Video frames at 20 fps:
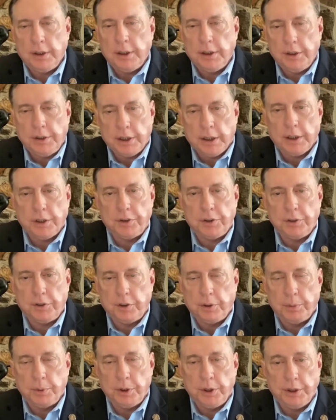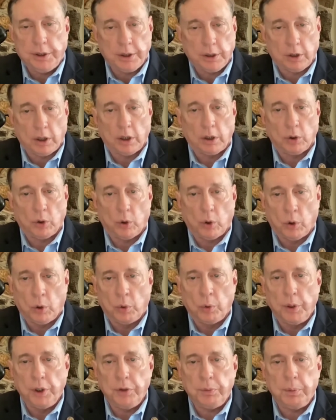the Intelligence Committee, there are
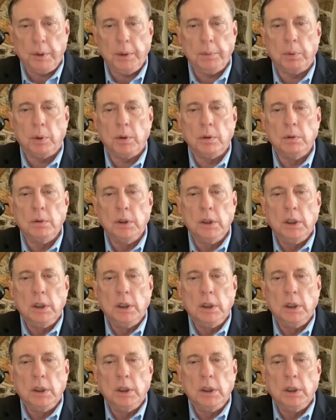always people